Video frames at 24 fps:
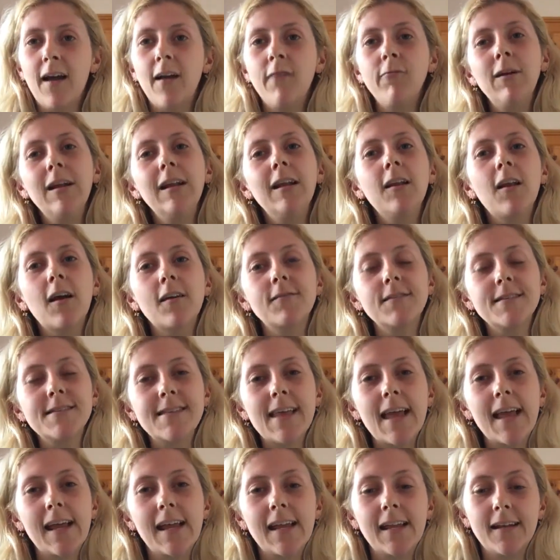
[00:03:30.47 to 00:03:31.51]
I really like the
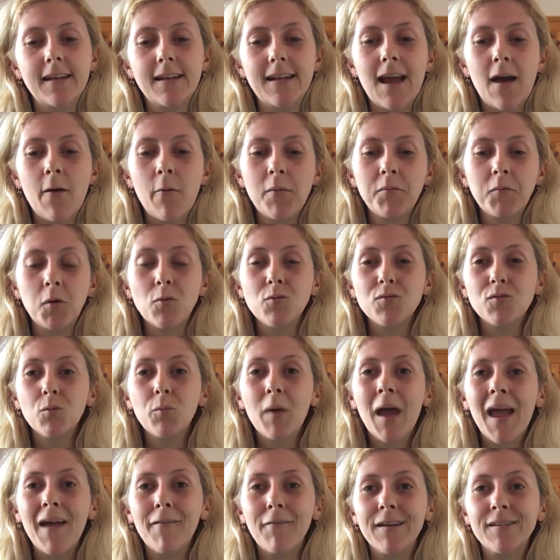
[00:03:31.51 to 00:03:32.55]
saying, now I'm going
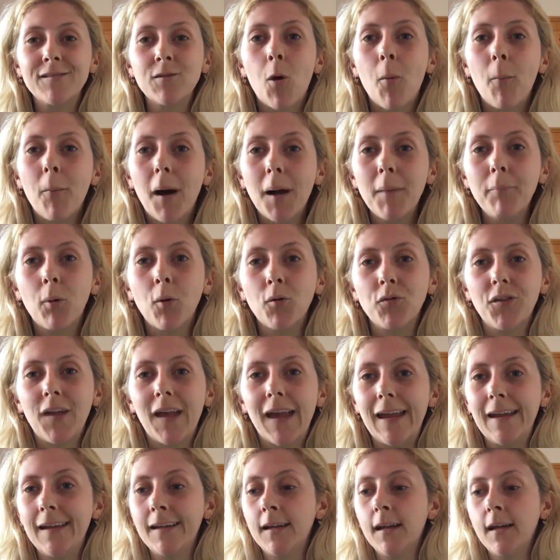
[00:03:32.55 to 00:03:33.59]
to wear it on my
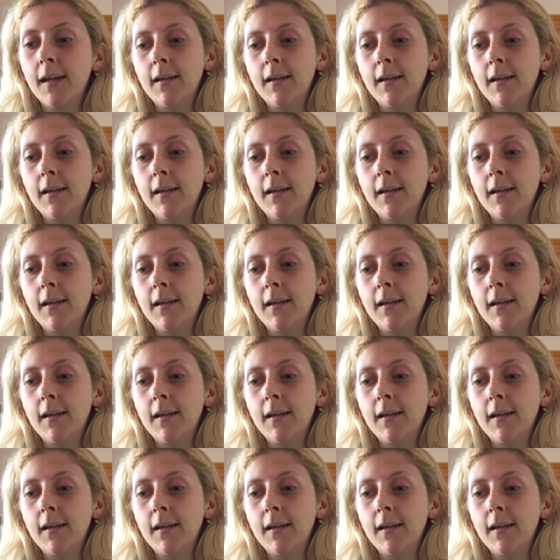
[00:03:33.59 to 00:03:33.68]
body.